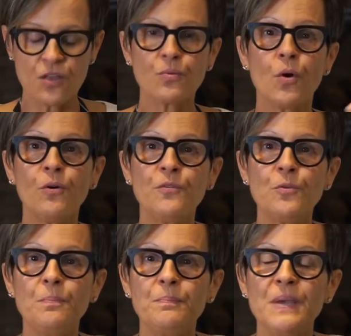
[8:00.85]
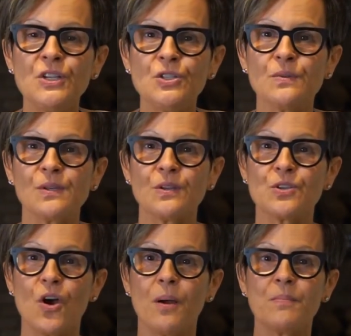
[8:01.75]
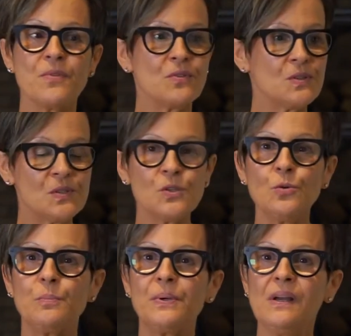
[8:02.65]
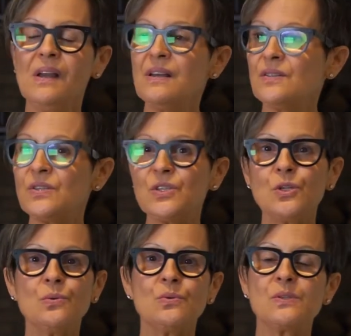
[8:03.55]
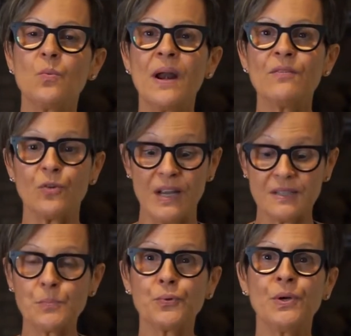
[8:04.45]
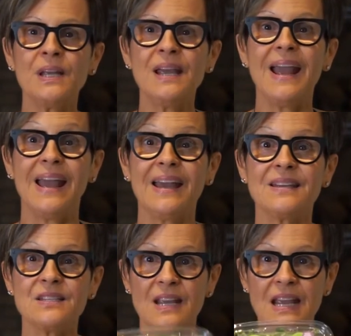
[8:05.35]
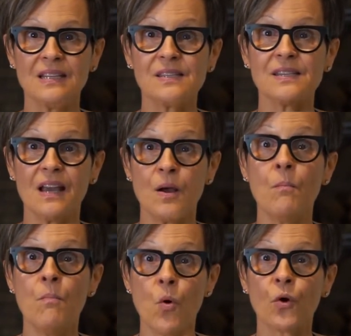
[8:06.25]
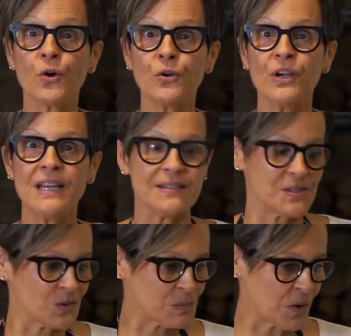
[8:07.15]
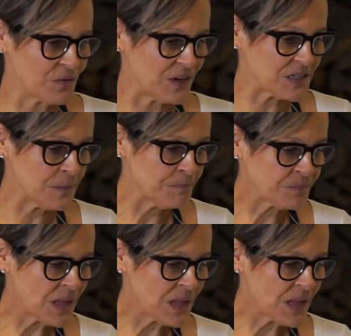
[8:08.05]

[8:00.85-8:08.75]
Throw a few pea shoots on top. Soup, stews, whatever. It's pretty and it's more green, so it's perfect.